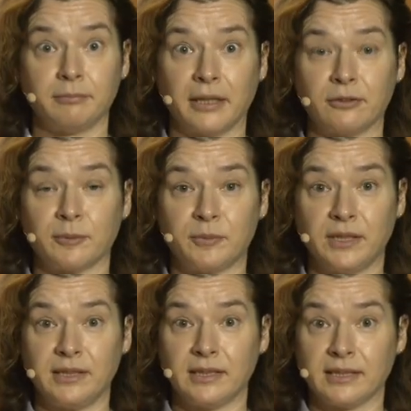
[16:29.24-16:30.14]

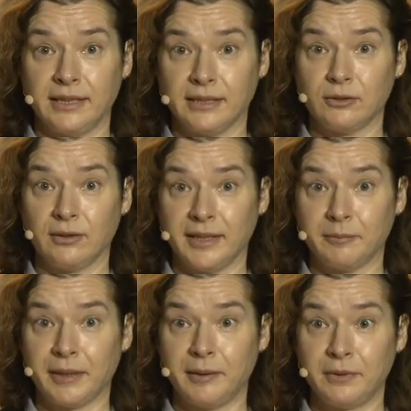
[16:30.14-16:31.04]
bankruptcies is linked to
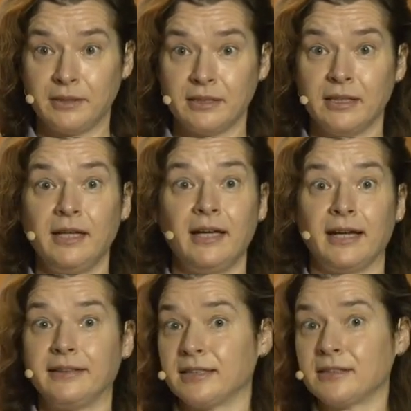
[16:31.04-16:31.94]
late payment,
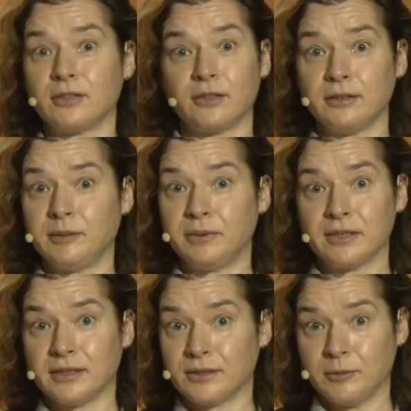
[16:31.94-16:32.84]
and that's not only
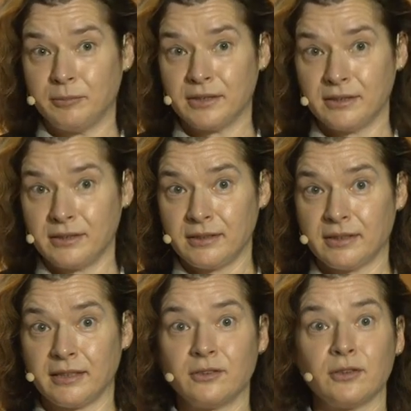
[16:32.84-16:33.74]
business to business,
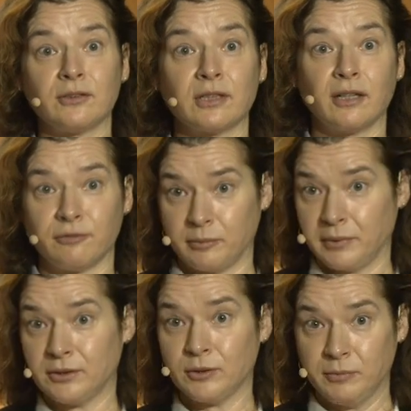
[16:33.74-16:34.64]
that's also
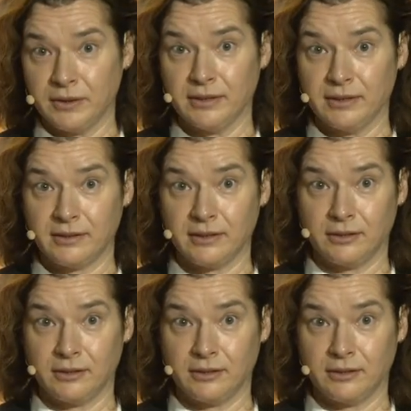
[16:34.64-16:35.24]
government to business